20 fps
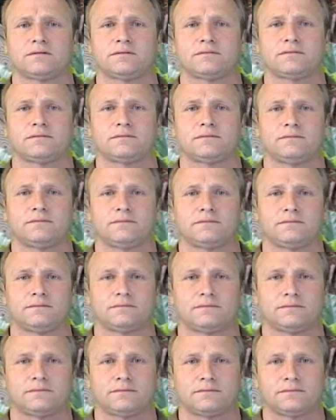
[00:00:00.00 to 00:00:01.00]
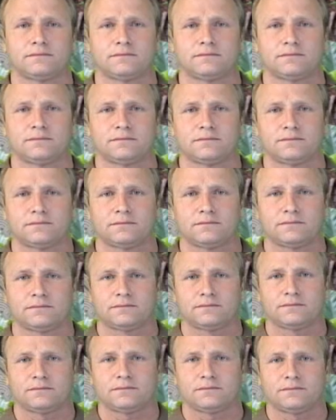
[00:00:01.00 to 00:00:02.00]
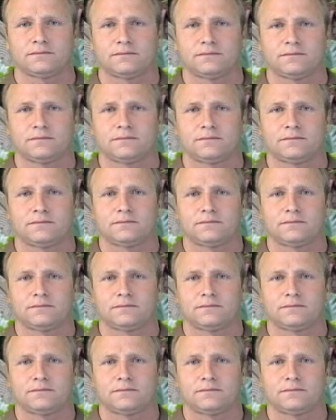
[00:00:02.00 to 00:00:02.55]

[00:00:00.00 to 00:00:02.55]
Nobody speaks.